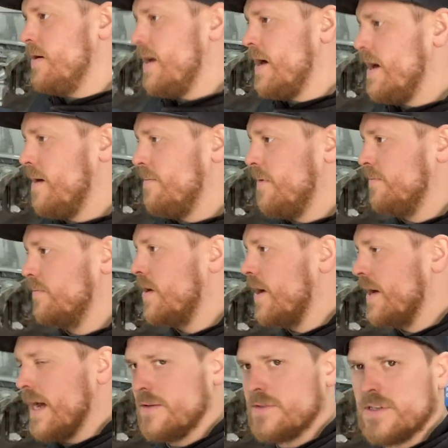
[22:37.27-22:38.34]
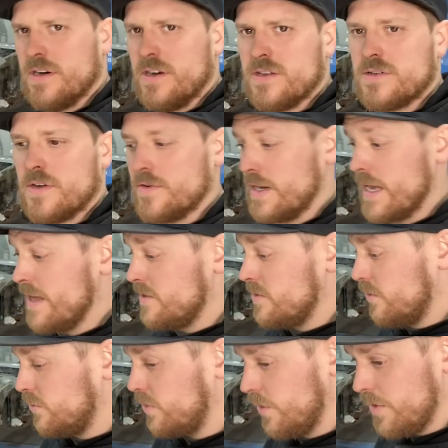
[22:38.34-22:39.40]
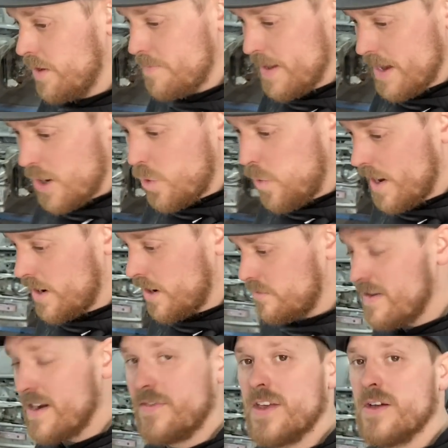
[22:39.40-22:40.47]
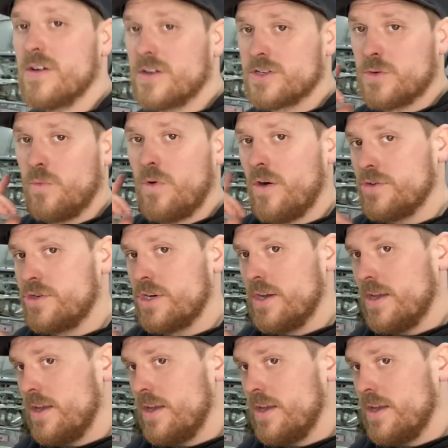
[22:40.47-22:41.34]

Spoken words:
I'm going out tonight, so I've got to get this all done a bit quicker, ready for you guys to watch